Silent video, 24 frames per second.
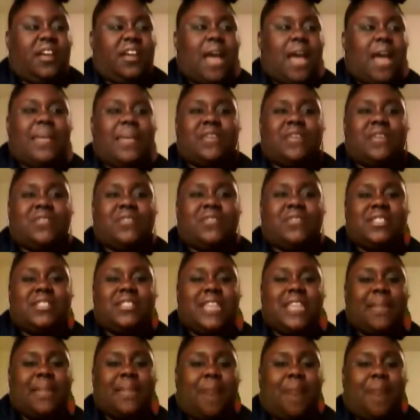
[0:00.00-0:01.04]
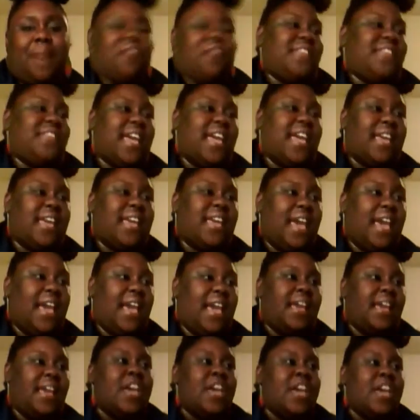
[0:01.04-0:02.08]
I mean, you just did birthday
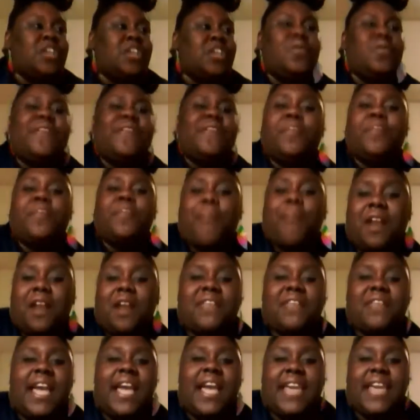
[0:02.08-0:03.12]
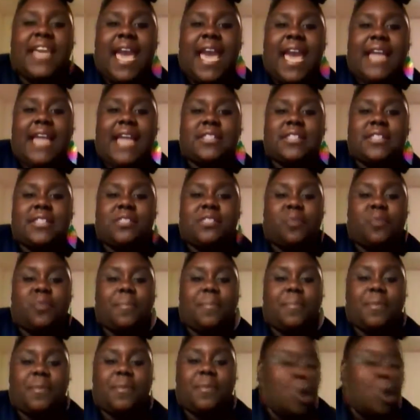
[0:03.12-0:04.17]
cake. You went from birthday cake to
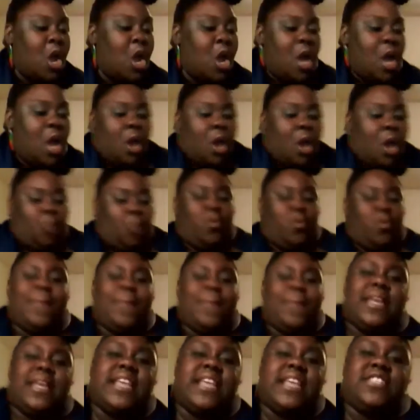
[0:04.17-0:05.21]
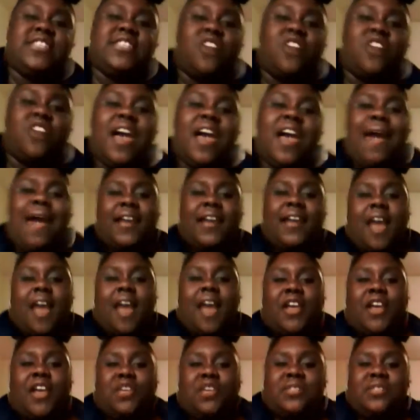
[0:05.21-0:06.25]
reminiscing on how
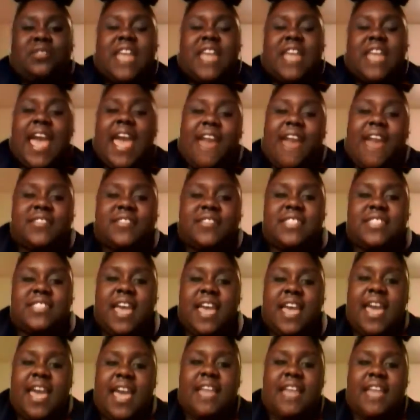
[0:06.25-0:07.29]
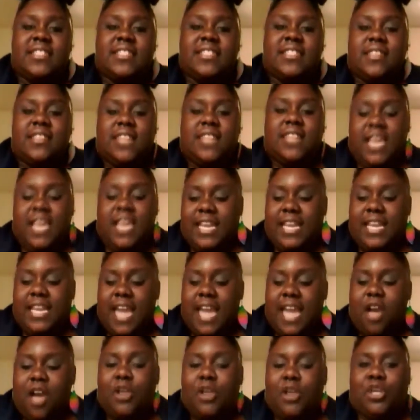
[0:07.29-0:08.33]
y'all used to have sex, and then
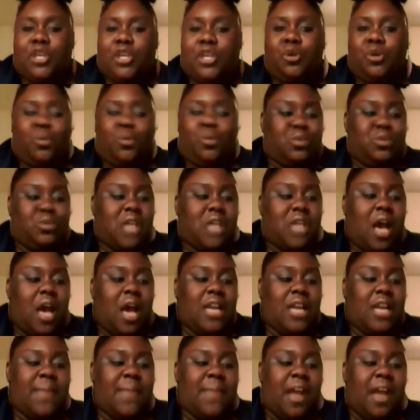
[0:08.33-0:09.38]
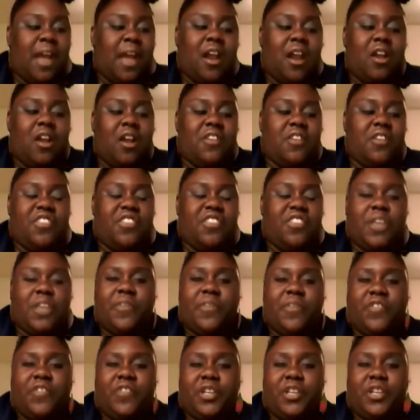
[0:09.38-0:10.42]
now you talking about her on
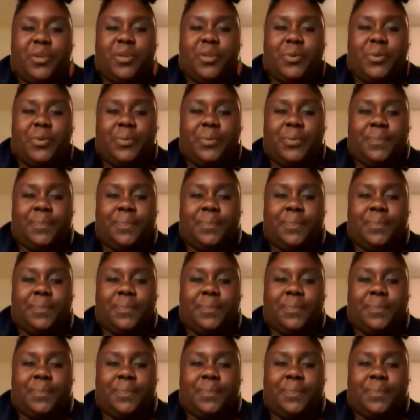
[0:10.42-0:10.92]
Theraflu.